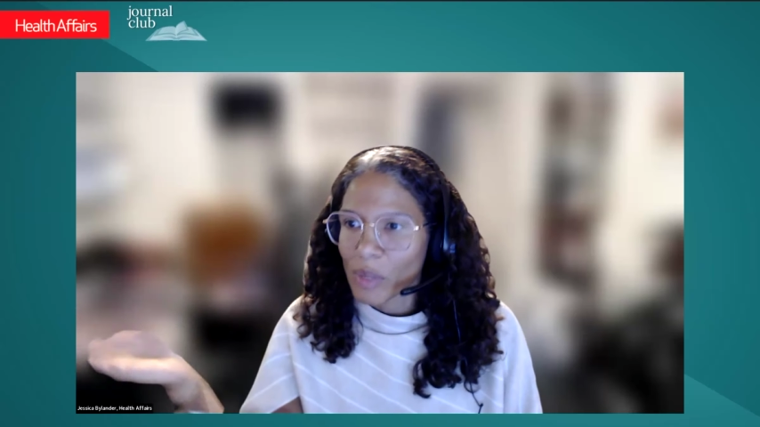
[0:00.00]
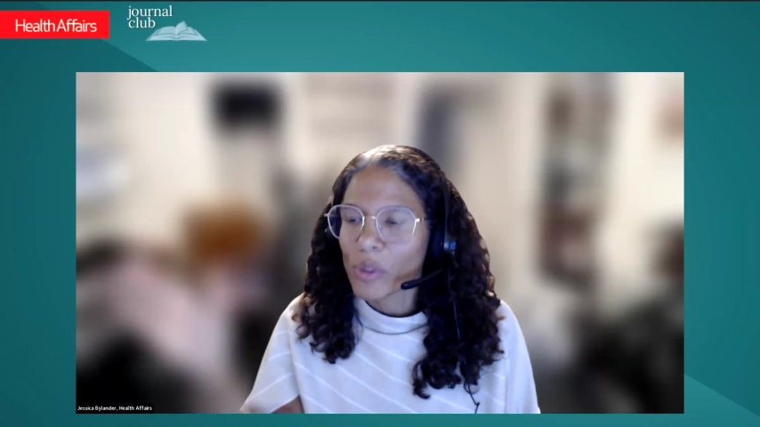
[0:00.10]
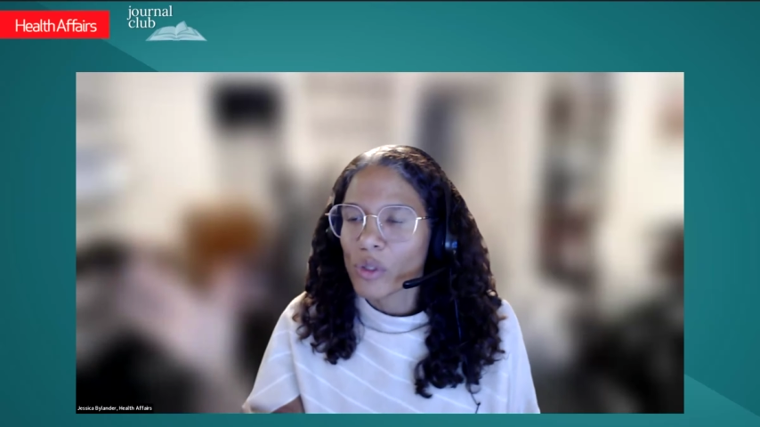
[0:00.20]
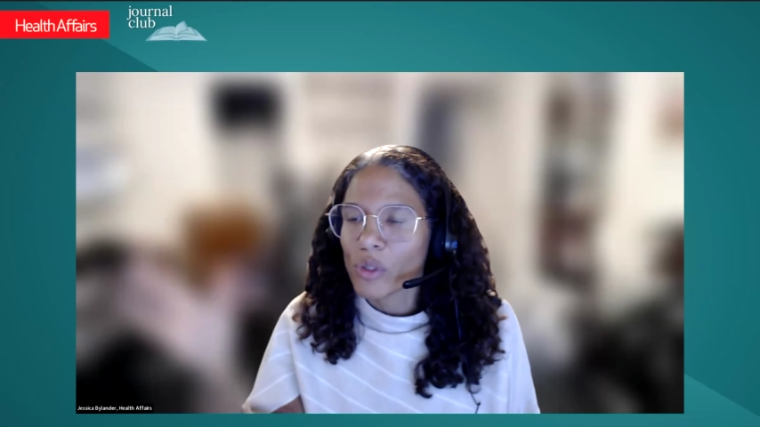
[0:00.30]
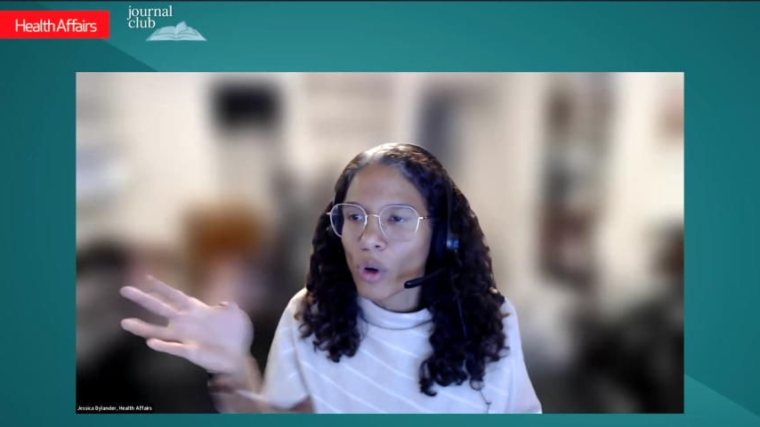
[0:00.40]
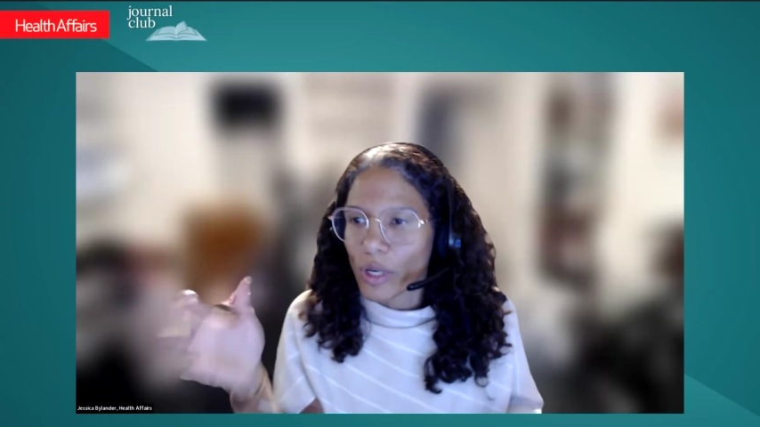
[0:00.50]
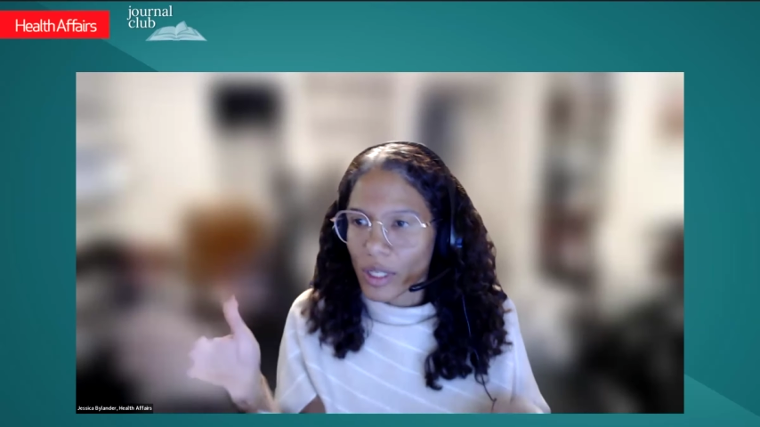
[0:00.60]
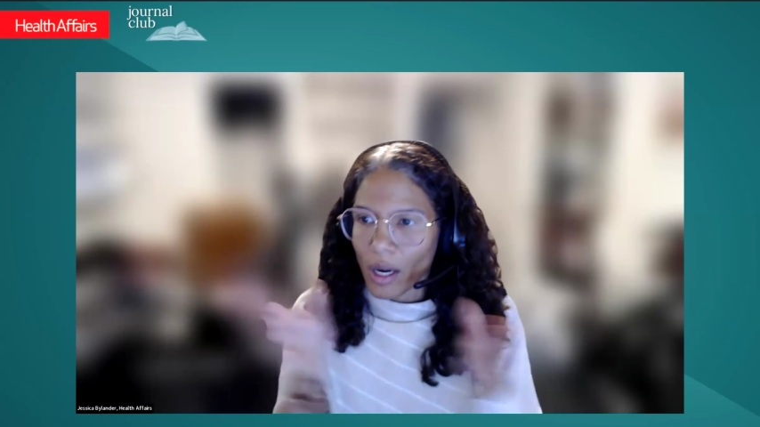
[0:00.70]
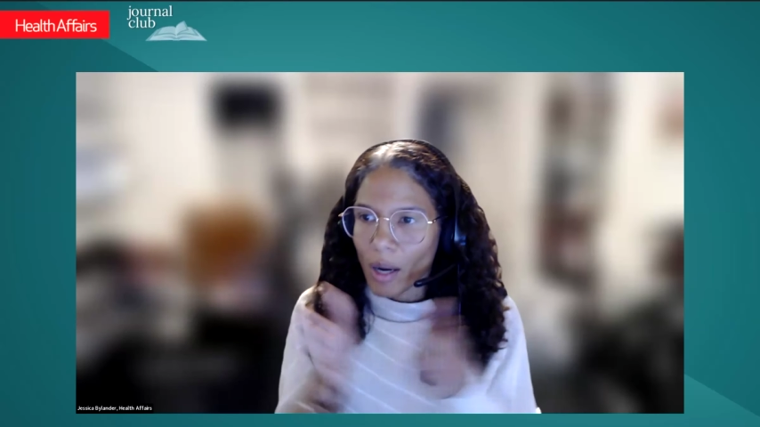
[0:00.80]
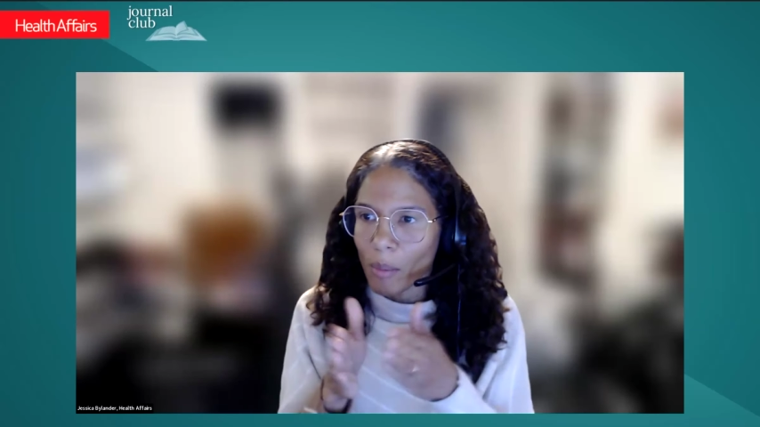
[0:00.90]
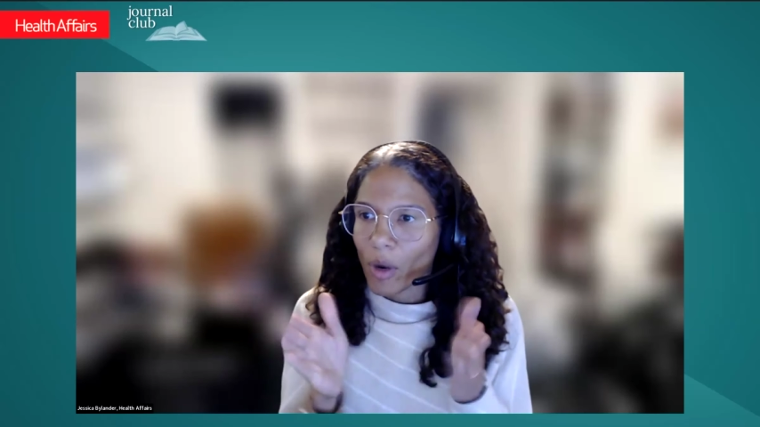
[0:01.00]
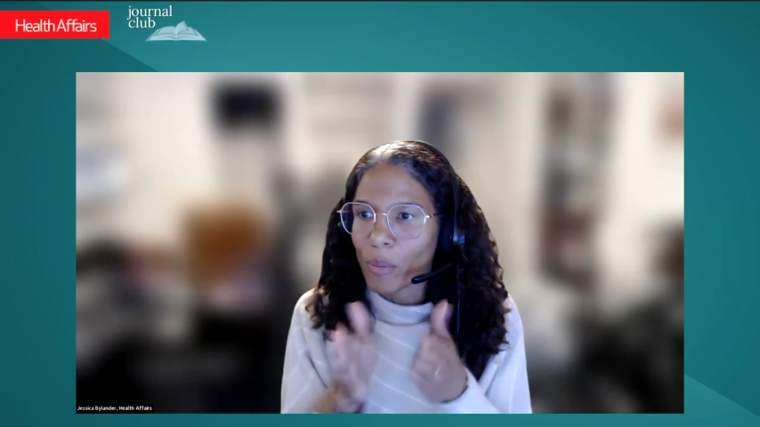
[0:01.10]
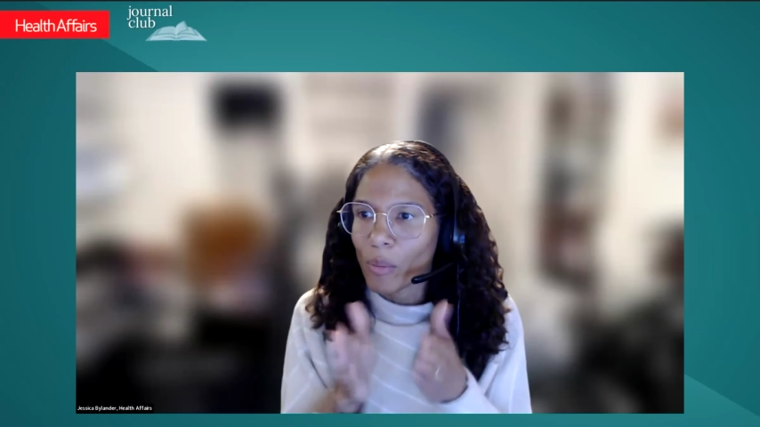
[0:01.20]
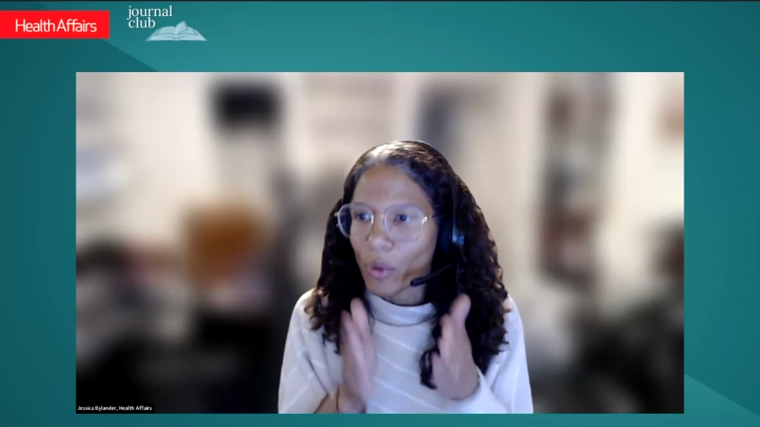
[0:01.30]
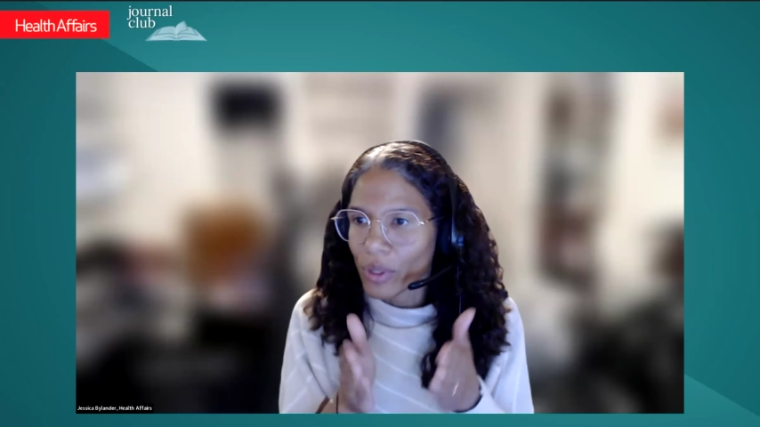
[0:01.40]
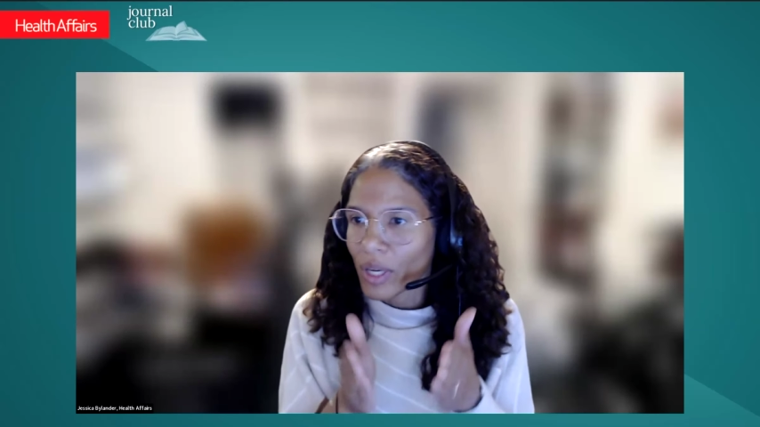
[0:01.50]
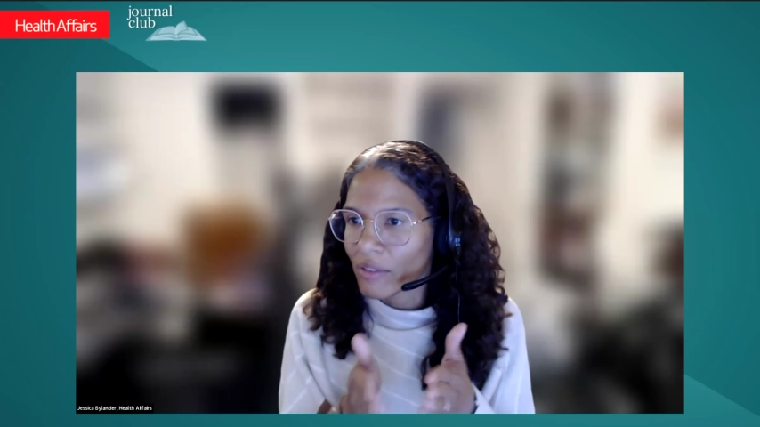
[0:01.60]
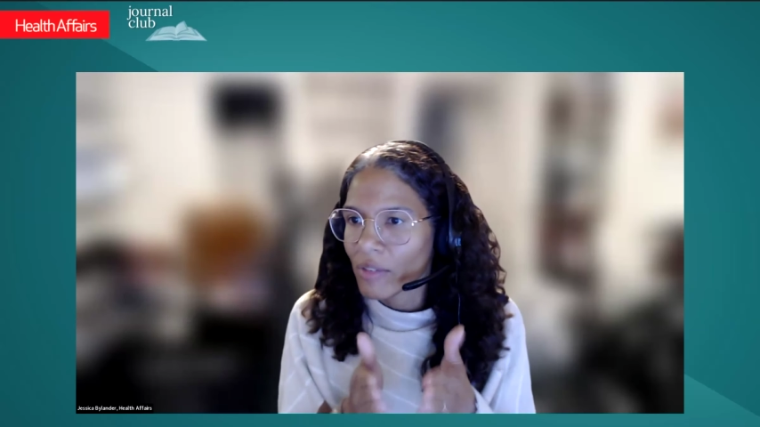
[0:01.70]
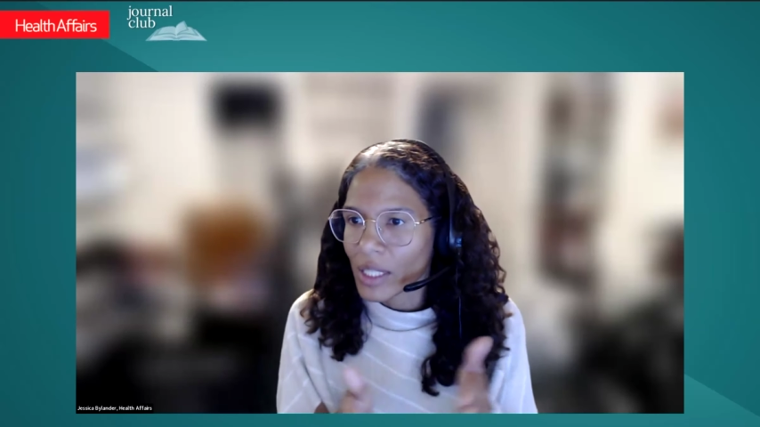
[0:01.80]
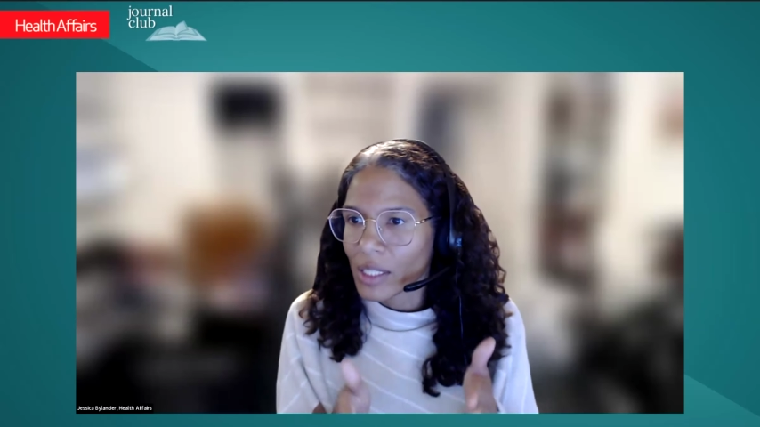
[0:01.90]
CBPs, or are both kind of
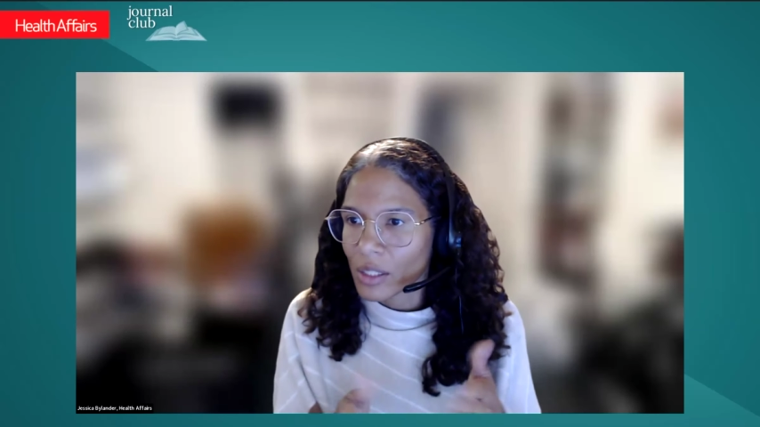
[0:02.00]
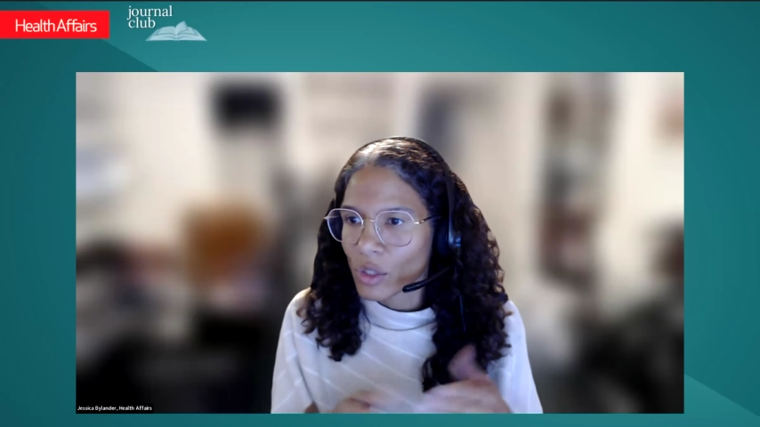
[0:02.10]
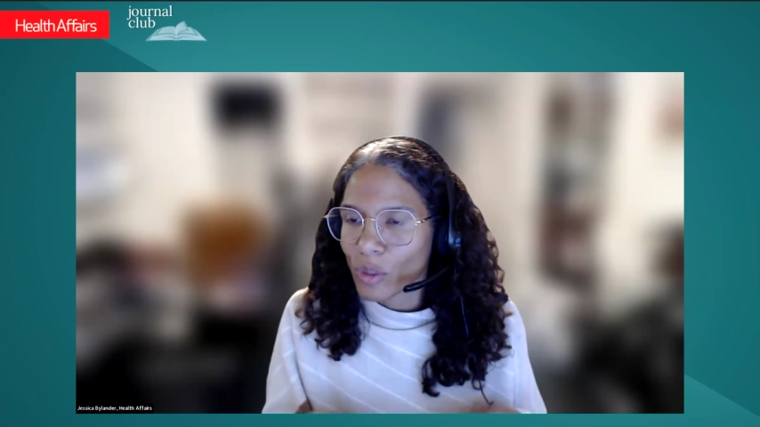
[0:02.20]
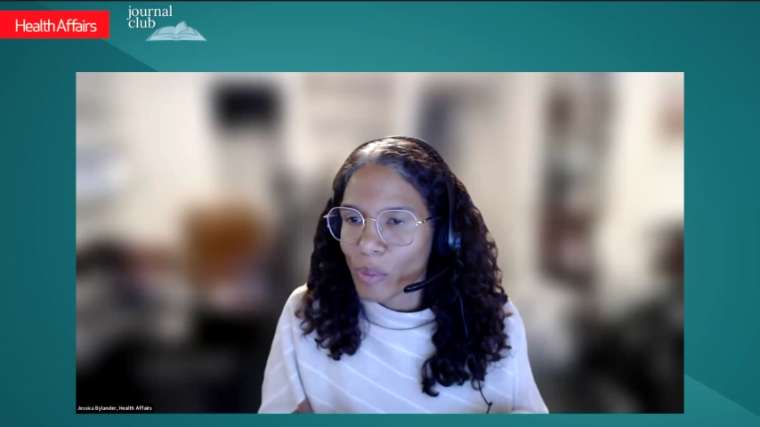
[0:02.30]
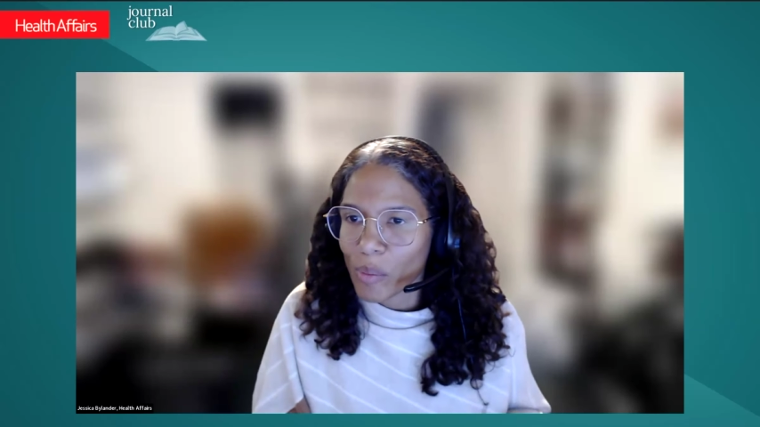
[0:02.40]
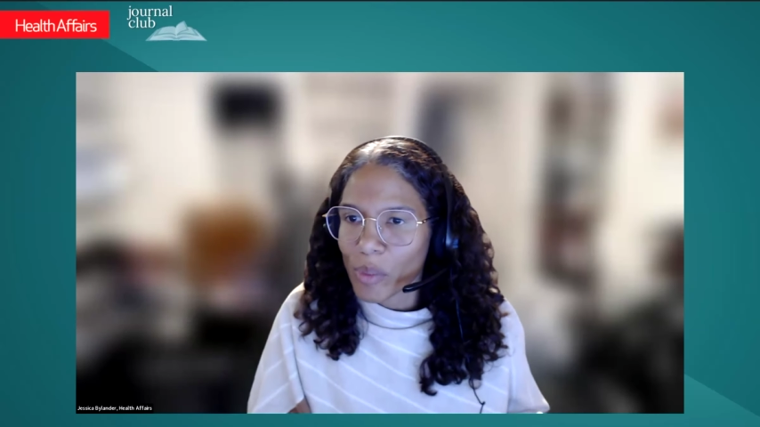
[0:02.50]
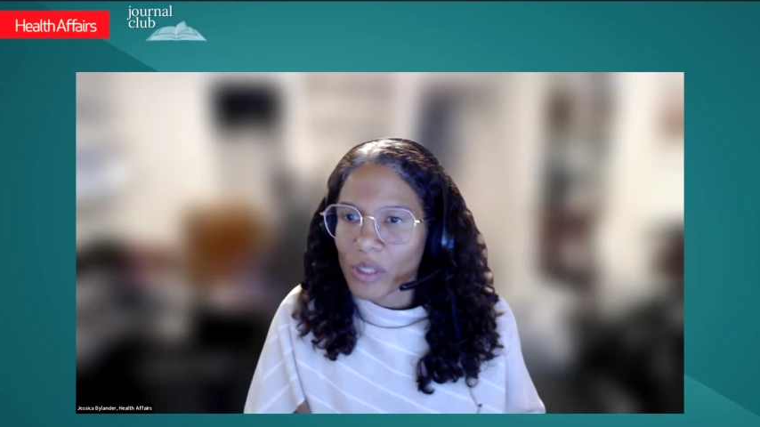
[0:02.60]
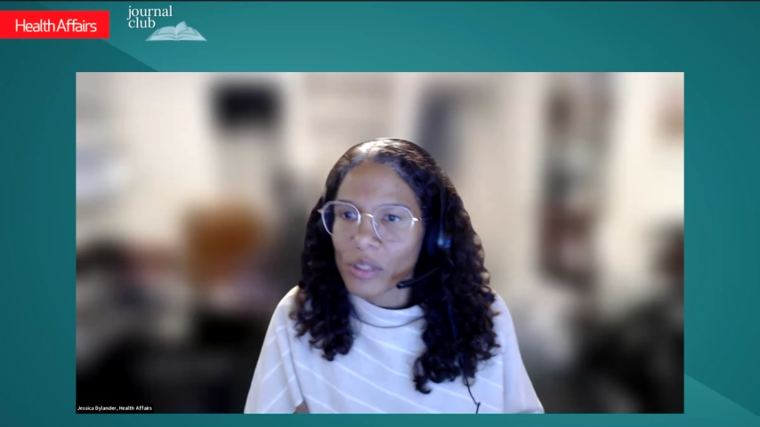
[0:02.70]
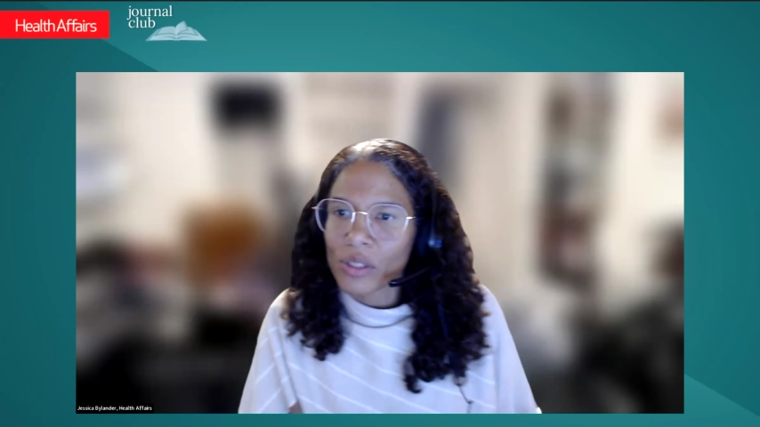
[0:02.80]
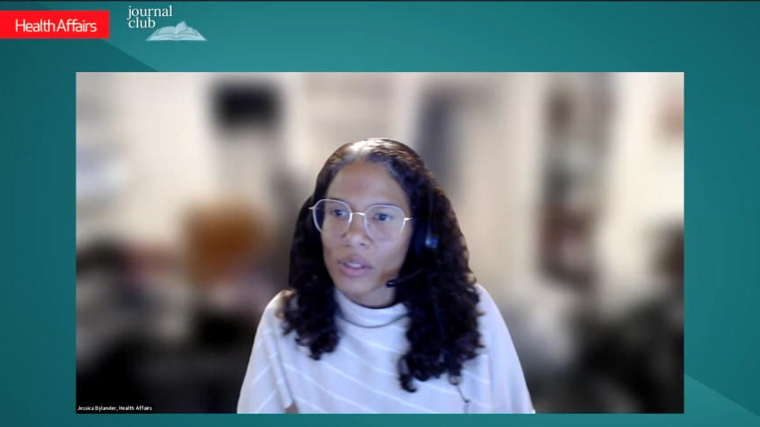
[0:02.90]
like essential members?